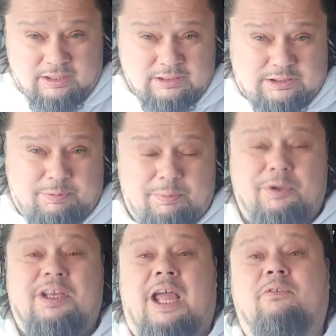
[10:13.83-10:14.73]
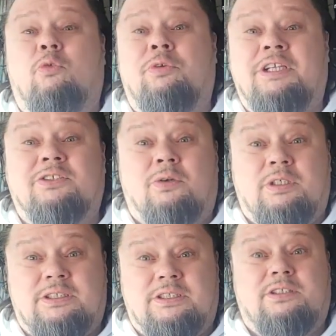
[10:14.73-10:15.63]
so people can have a
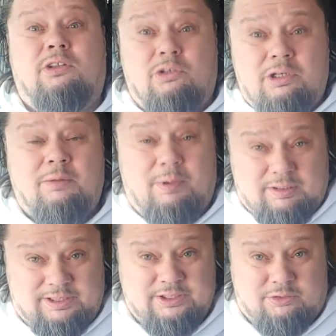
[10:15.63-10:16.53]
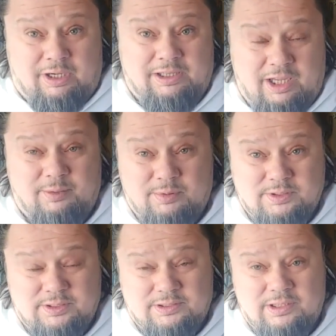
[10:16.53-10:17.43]
resource to learn about these great
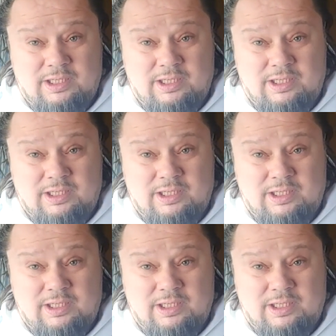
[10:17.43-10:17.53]
labels